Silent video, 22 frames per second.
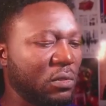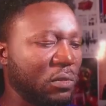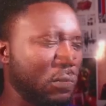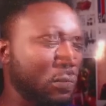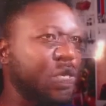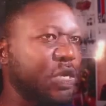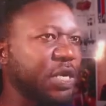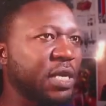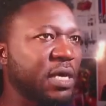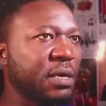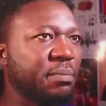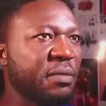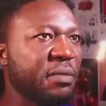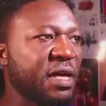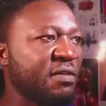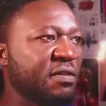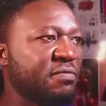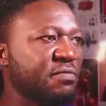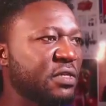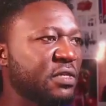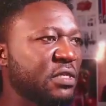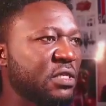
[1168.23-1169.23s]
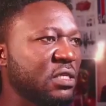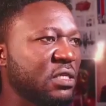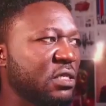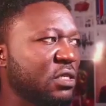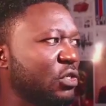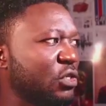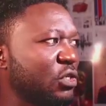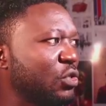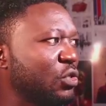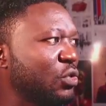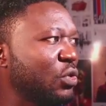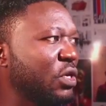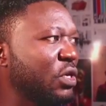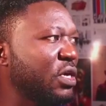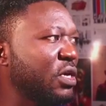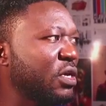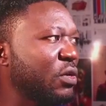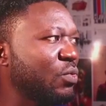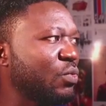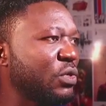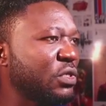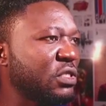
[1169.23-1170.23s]
Okay, I'm having issue
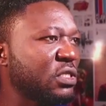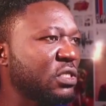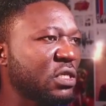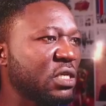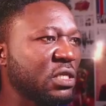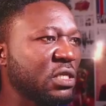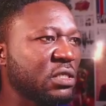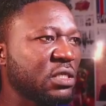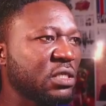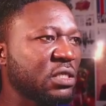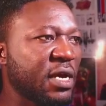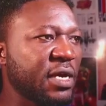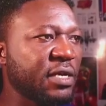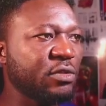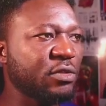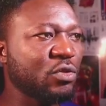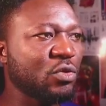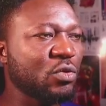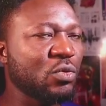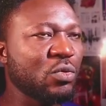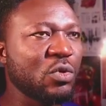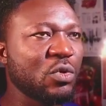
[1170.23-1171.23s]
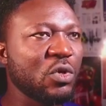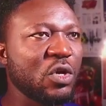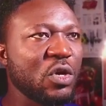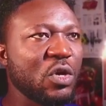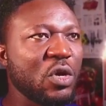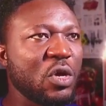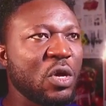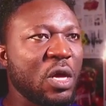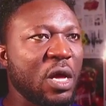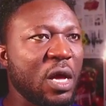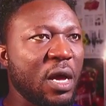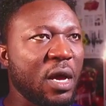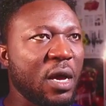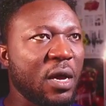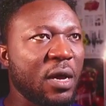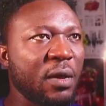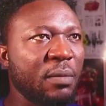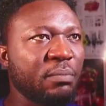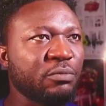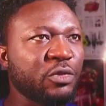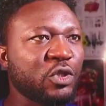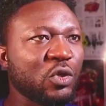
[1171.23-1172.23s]
here with the title.
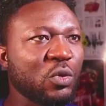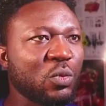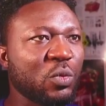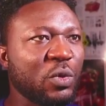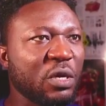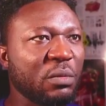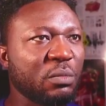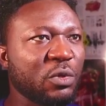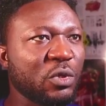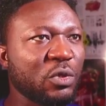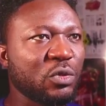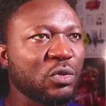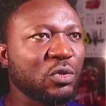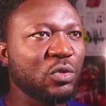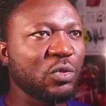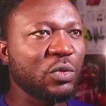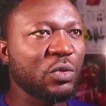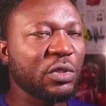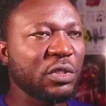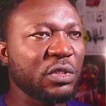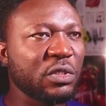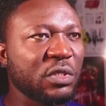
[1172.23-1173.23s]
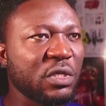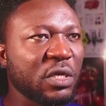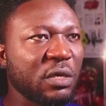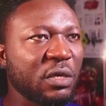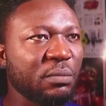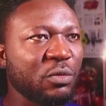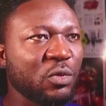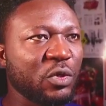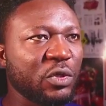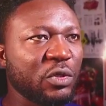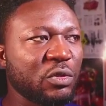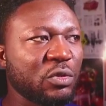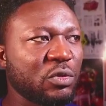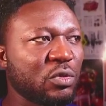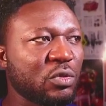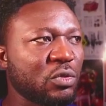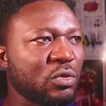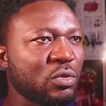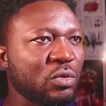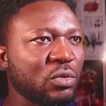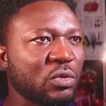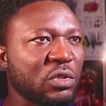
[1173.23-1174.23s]
So what I'm gonna do is I'm going
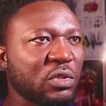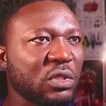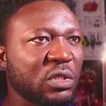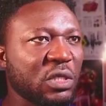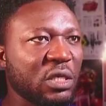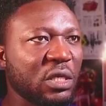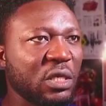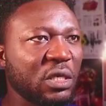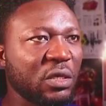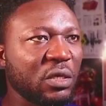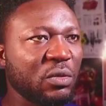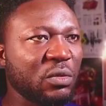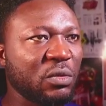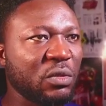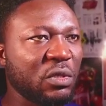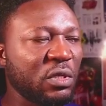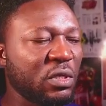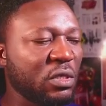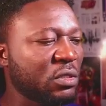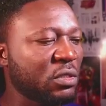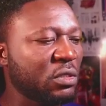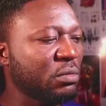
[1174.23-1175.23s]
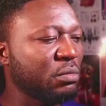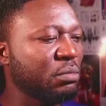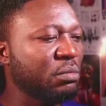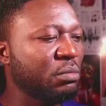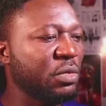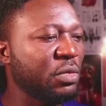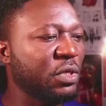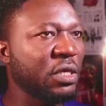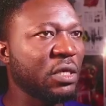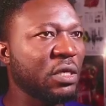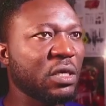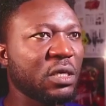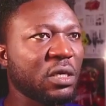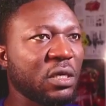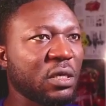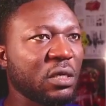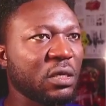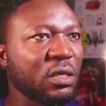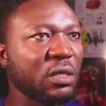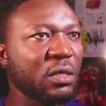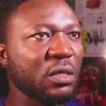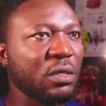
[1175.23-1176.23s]
to scale this big.
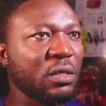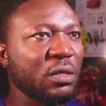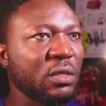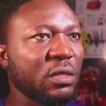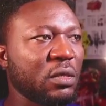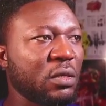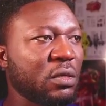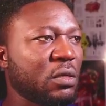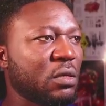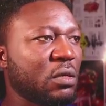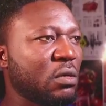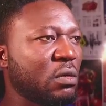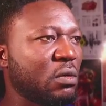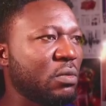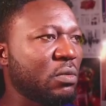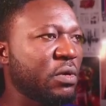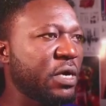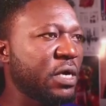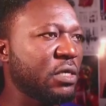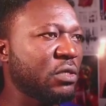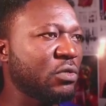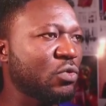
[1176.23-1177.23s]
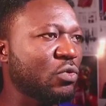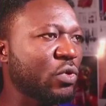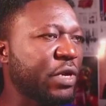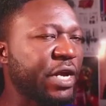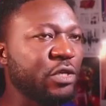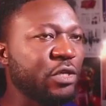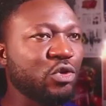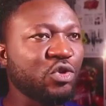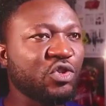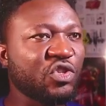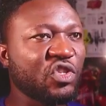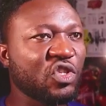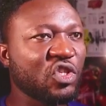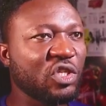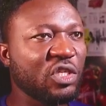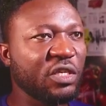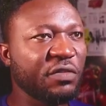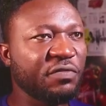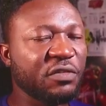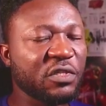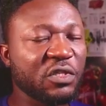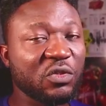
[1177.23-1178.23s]
All right, so I use
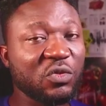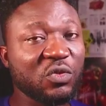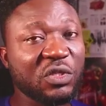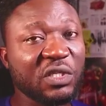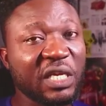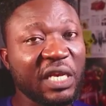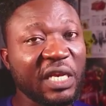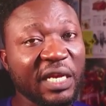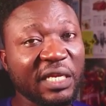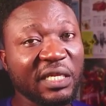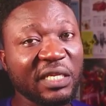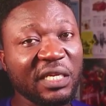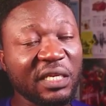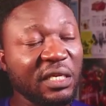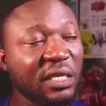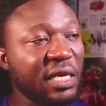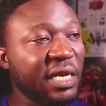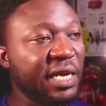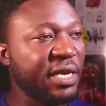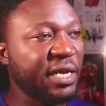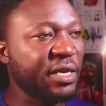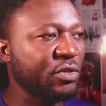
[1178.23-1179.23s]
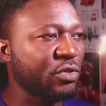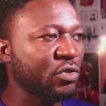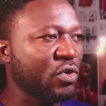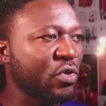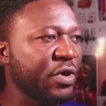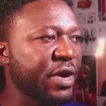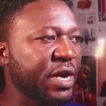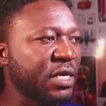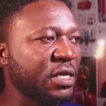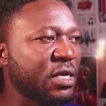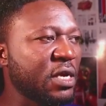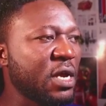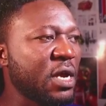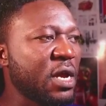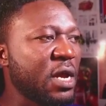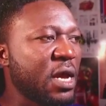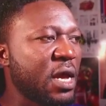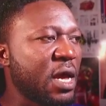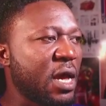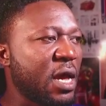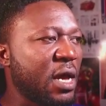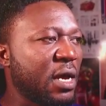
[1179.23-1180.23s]
Shift to select the layers. All right,
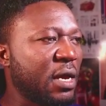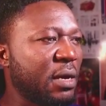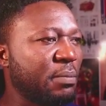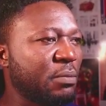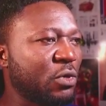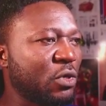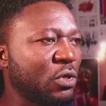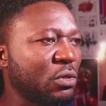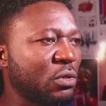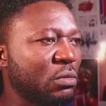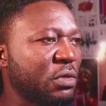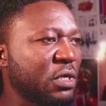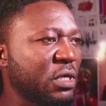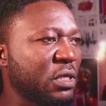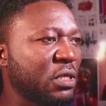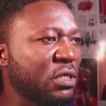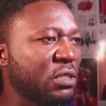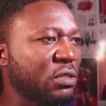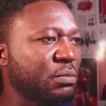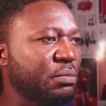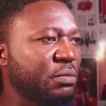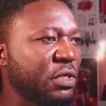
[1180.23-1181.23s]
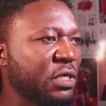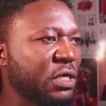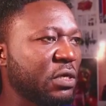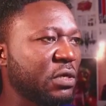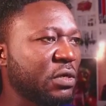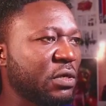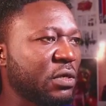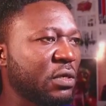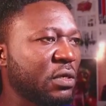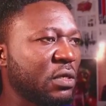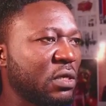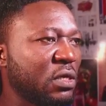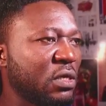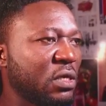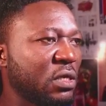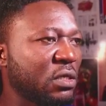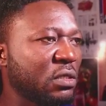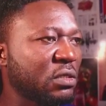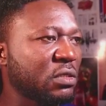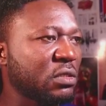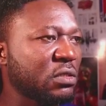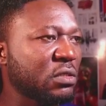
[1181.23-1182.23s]
I'm gonna make this bigger
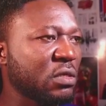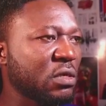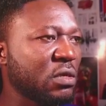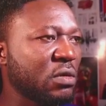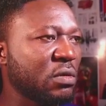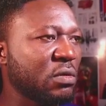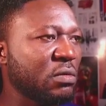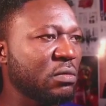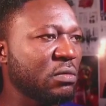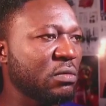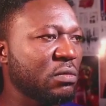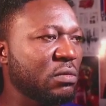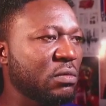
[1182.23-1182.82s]
like so.